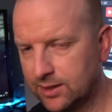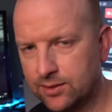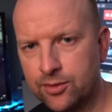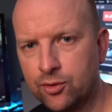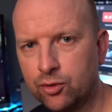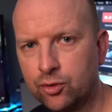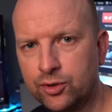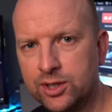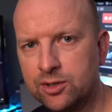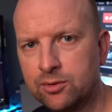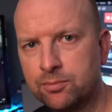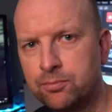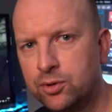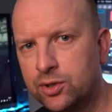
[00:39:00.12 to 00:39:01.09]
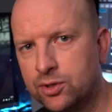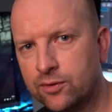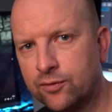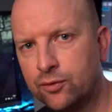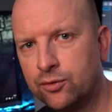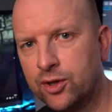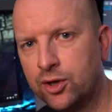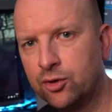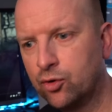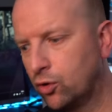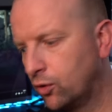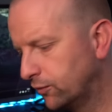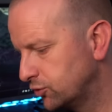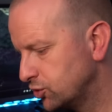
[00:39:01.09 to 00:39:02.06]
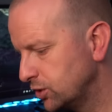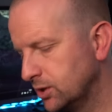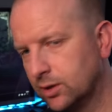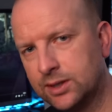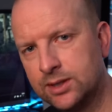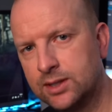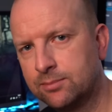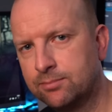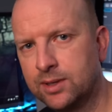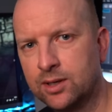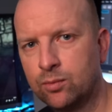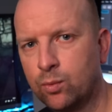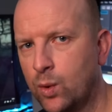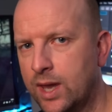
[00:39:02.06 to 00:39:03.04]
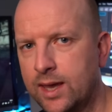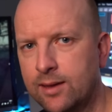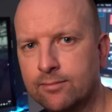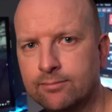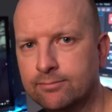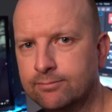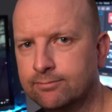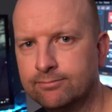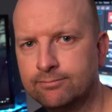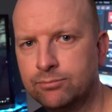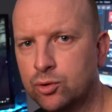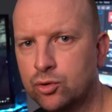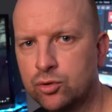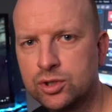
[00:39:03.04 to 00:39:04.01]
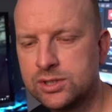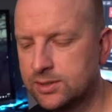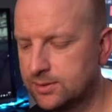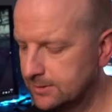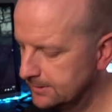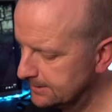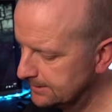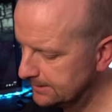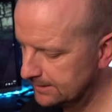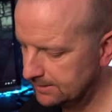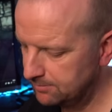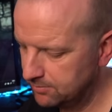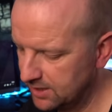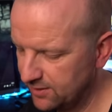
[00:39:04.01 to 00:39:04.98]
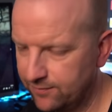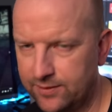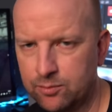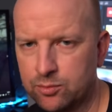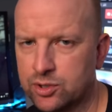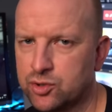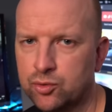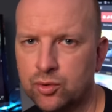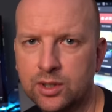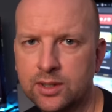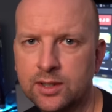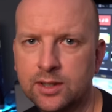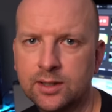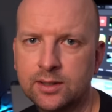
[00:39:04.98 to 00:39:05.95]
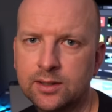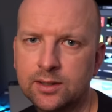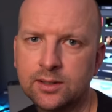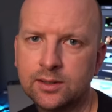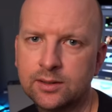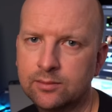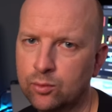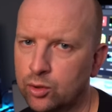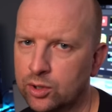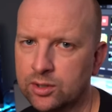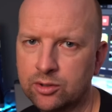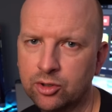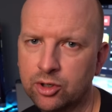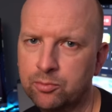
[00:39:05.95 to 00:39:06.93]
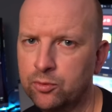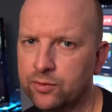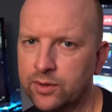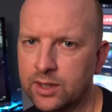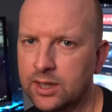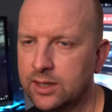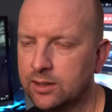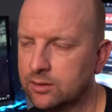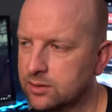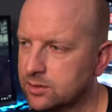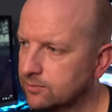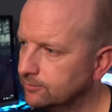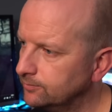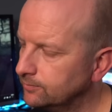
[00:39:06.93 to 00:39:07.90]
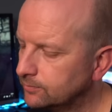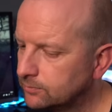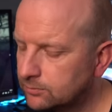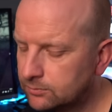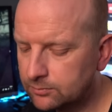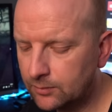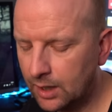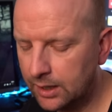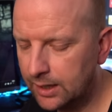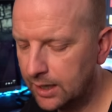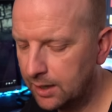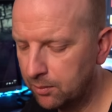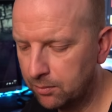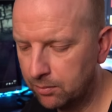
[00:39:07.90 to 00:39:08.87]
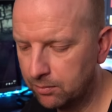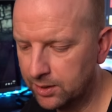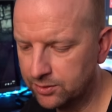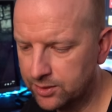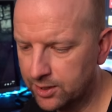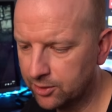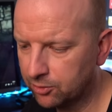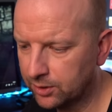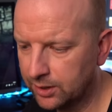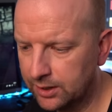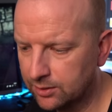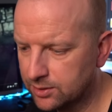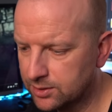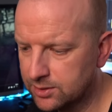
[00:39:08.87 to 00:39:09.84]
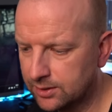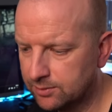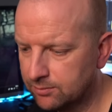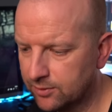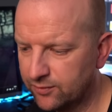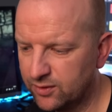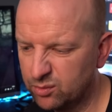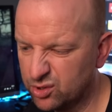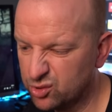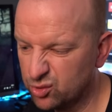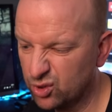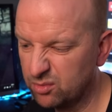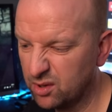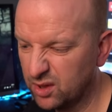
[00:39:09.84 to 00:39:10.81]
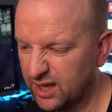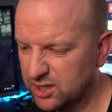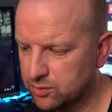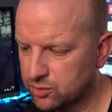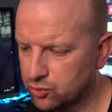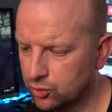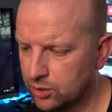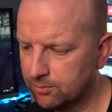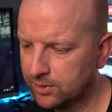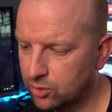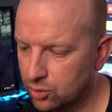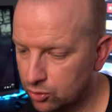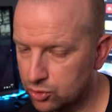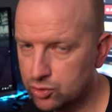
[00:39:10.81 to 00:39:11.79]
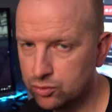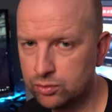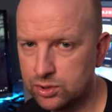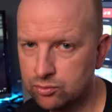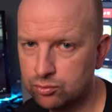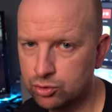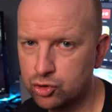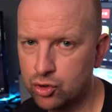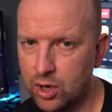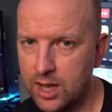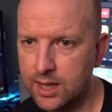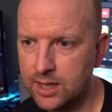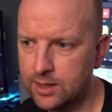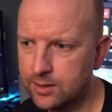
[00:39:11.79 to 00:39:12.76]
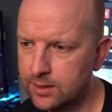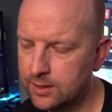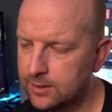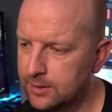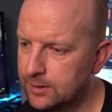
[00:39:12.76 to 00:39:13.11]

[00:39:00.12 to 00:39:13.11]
had thawed, and you're putting your foot down off trail into big wet bogs, and my feet were soaking. The the water had gone up over the gaiters uh, my internal gaiters and my feet were soaking, my legs were soaking, my torso was, was dry, the